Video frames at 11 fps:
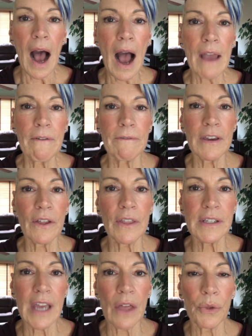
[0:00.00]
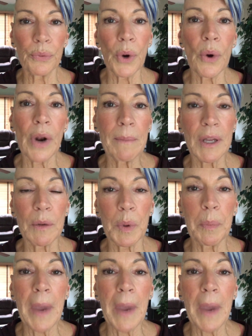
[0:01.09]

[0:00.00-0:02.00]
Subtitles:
I feel that down the road I'm going to be